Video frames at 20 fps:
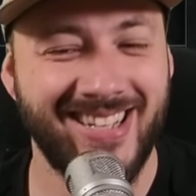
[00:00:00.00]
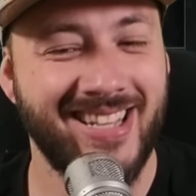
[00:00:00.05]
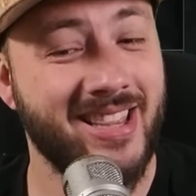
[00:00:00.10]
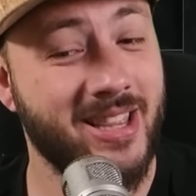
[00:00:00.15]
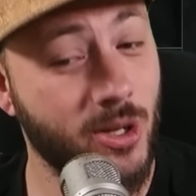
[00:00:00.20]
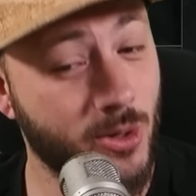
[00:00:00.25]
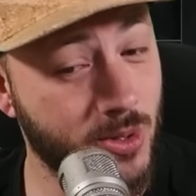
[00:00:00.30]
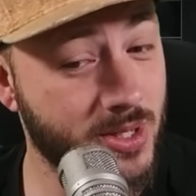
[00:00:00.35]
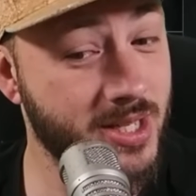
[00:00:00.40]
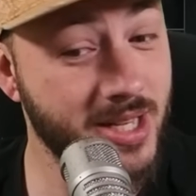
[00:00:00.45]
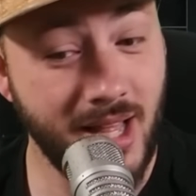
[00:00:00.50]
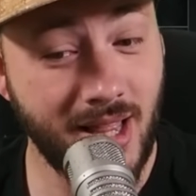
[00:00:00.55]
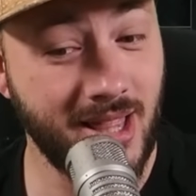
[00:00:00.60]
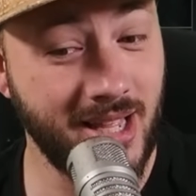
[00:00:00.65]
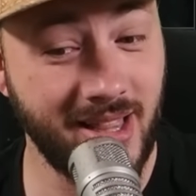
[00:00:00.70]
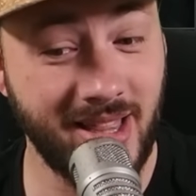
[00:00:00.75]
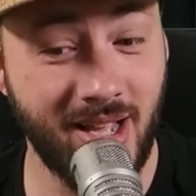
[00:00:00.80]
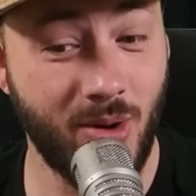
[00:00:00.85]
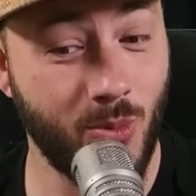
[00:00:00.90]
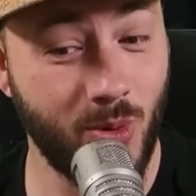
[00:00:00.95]
There is
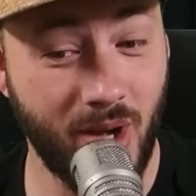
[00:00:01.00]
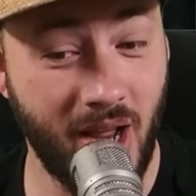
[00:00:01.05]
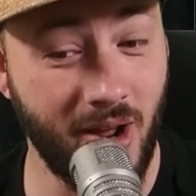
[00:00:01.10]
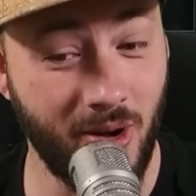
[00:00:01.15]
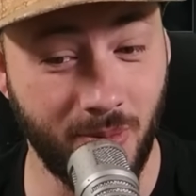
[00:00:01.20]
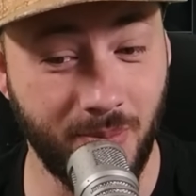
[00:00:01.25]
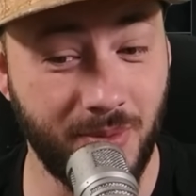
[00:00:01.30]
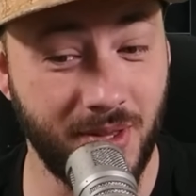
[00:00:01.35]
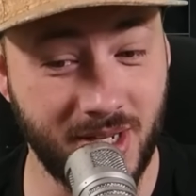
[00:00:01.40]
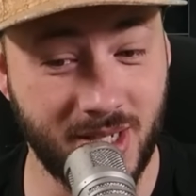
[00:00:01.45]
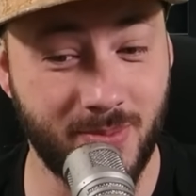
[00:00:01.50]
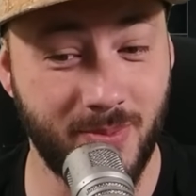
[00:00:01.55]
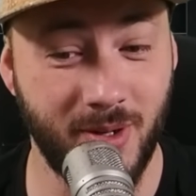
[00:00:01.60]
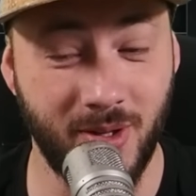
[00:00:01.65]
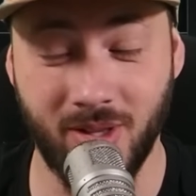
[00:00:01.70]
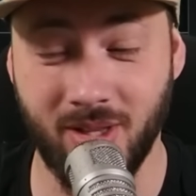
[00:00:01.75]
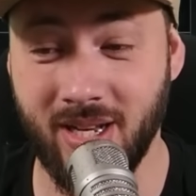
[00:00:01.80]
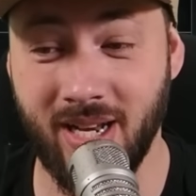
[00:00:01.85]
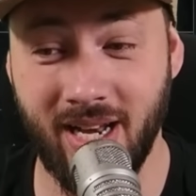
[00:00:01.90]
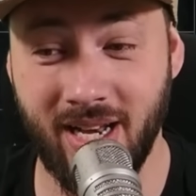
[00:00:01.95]
nothing that would help this
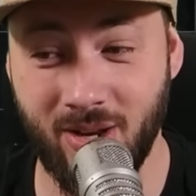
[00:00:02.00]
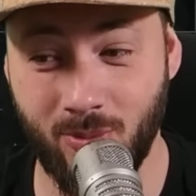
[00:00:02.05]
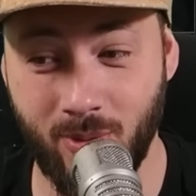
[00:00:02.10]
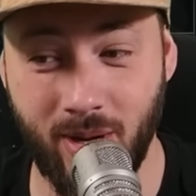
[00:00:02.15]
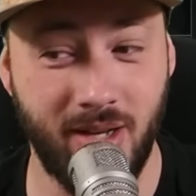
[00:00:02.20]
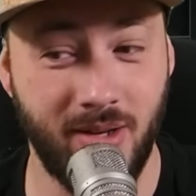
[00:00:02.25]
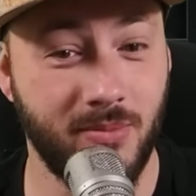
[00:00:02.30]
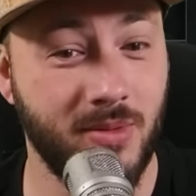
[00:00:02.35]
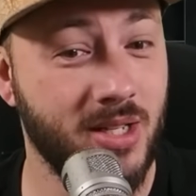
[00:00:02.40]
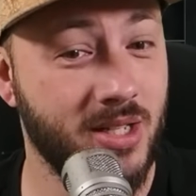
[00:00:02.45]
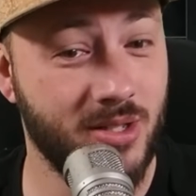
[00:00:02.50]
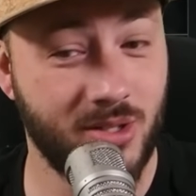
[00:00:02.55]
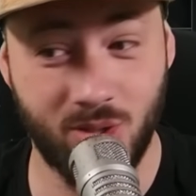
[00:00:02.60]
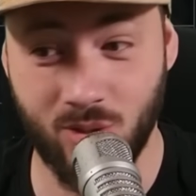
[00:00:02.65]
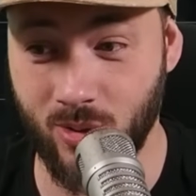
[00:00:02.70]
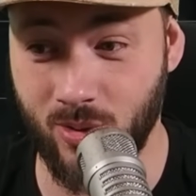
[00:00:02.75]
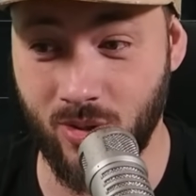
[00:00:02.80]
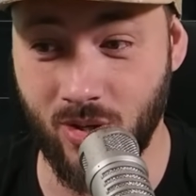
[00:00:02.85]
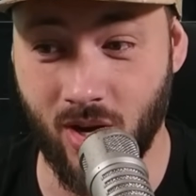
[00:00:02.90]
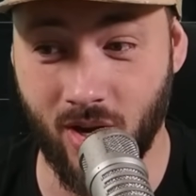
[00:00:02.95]
build in any way, so
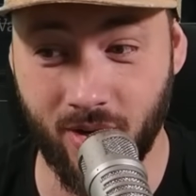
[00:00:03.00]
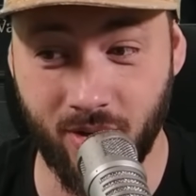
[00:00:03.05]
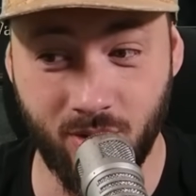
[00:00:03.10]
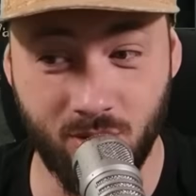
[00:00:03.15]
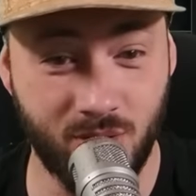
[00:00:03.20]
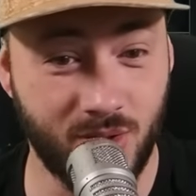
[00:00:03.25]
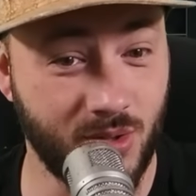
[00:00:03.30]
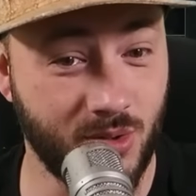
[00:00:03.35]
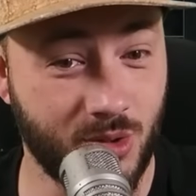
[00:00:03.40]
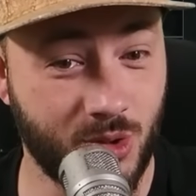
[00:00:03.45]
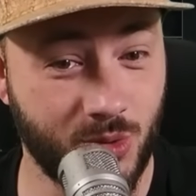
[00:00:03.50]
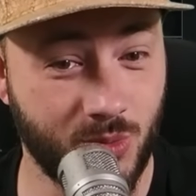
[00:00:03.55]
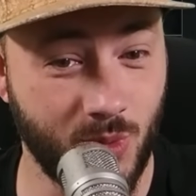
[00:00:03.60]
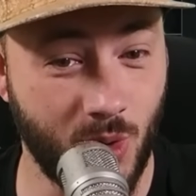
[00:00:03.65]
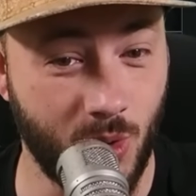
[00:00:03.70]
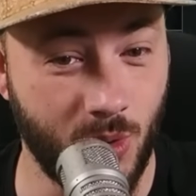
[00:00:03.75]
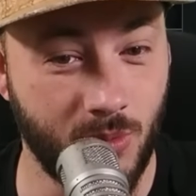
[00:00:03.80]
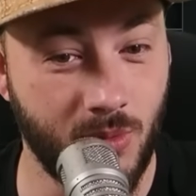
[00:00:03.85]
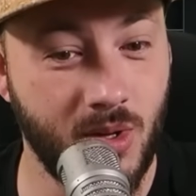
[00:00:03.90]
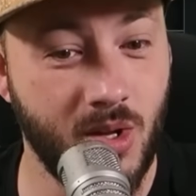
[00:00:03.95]
not useful to
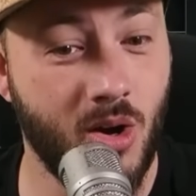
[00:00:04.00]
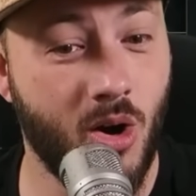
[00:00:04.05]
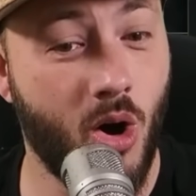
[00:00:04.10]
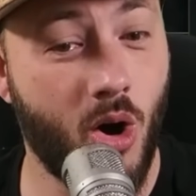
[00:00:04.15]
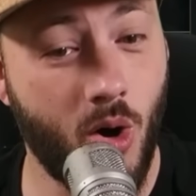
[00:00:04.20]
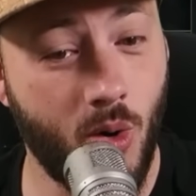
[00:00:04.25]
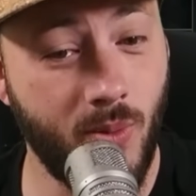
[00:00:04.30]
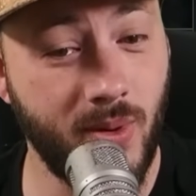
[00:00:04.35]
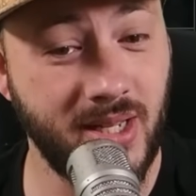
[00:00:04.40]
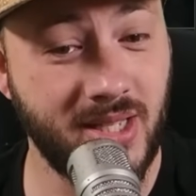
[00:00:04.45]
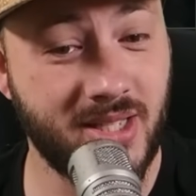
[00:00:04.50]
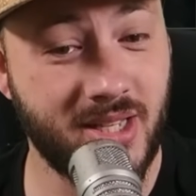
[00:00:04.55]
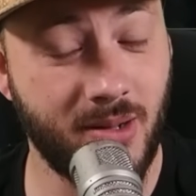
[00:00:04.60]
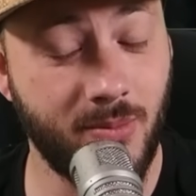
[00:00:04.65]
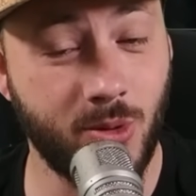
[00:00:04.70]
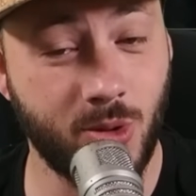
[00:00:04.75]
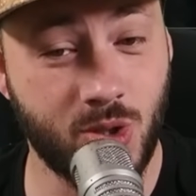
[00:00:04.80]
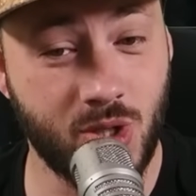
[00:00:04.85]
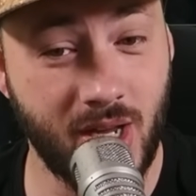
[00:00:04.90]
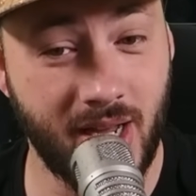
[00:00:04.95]
roll. Always
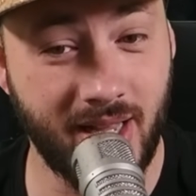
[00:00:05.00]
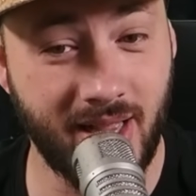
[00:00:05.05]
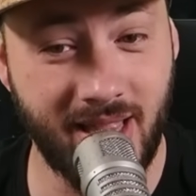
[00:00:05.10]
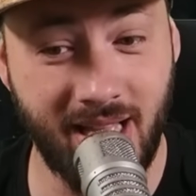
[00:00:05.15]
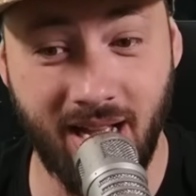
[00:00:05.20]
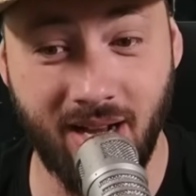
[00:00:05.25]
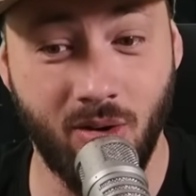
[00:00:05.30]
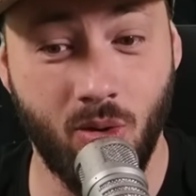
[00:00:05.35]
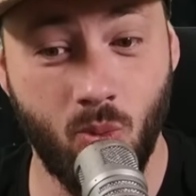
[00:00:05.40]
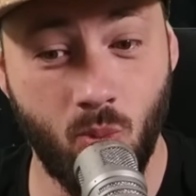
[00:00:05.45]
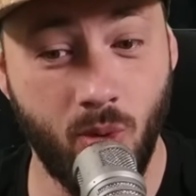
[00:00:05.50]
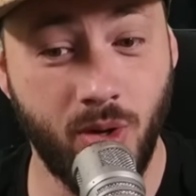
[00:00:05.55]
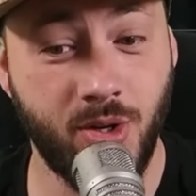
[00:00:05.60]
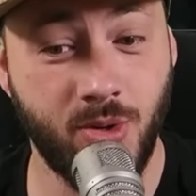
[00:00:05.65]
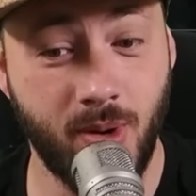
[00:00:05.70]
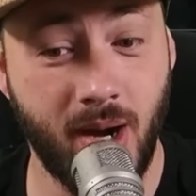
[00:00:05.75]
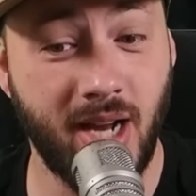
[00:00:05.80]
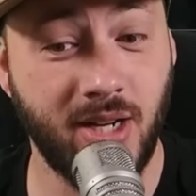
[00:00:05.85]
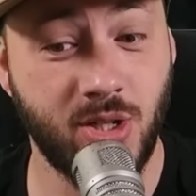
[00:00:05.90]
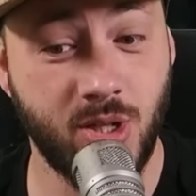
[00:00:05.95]
double check that what you're
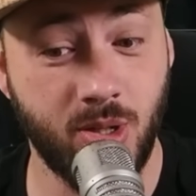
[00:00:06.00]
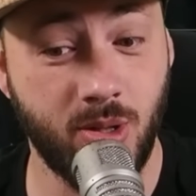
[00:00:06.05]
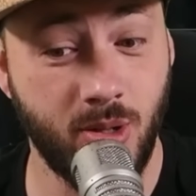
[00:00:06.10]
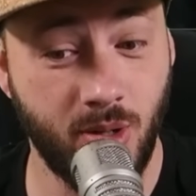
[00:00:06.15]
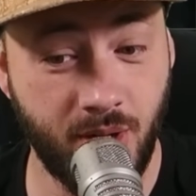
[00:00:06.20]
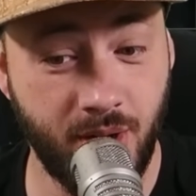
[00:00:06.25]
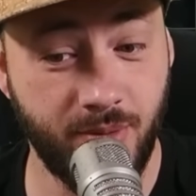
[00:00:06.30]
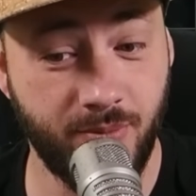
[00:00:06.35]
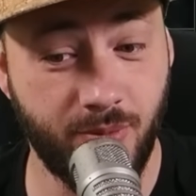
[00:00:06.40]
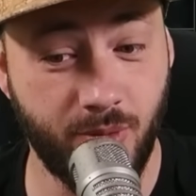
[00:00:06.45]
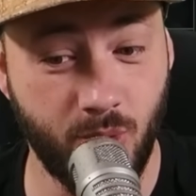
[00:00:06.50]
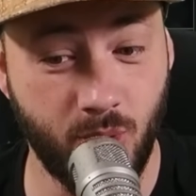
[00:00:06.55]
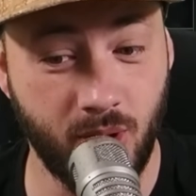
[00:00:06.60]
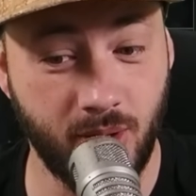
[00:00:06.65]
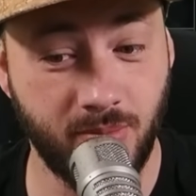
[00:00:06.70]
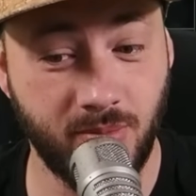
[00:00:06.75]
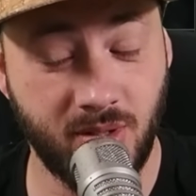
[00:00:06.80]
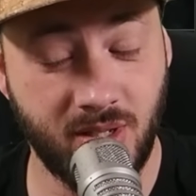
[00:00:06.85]
actually looking for